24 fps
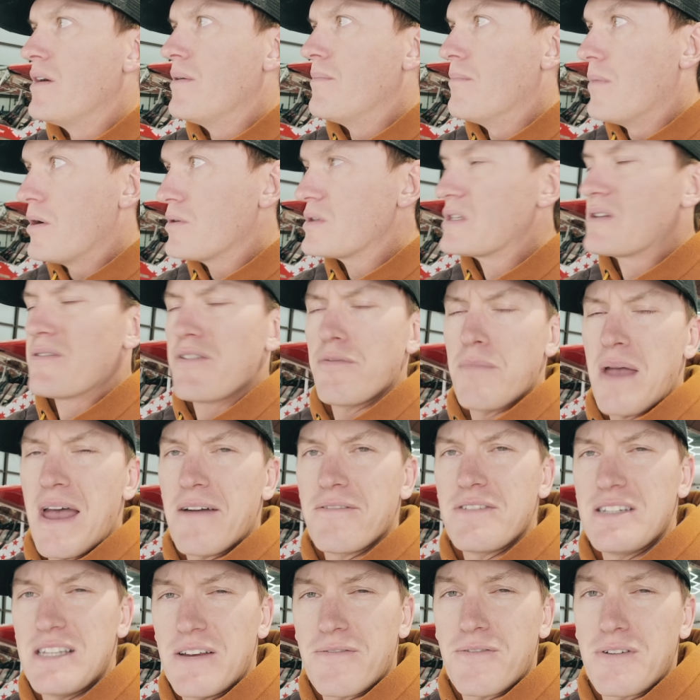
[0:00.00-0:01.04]
most of them
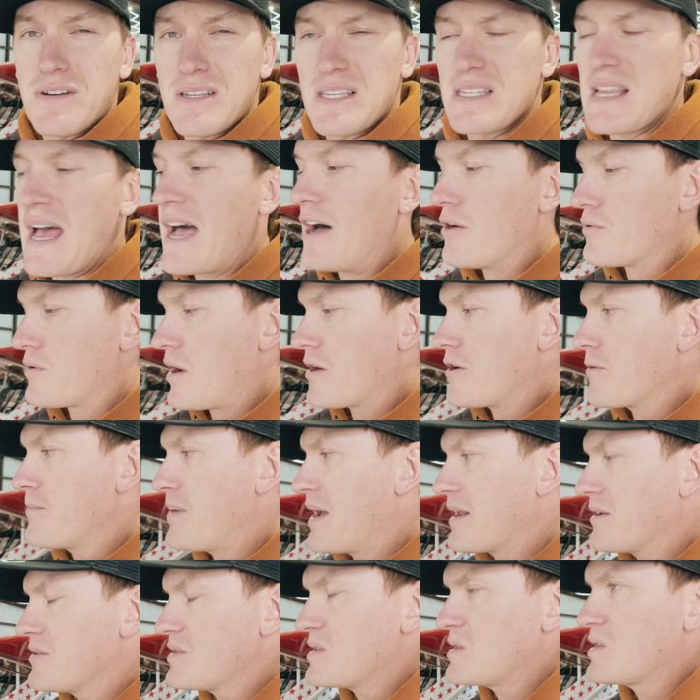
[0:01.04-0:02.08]
have different style rudder
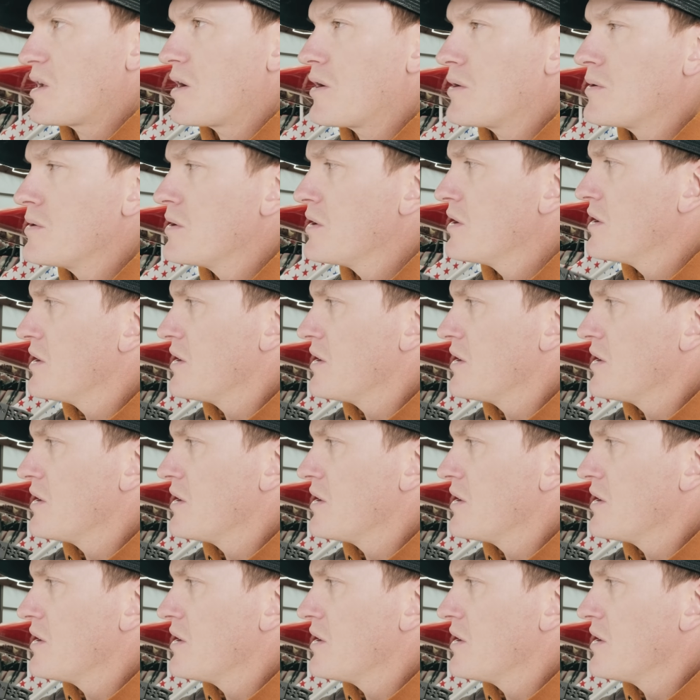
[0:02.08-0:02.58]
pedals, so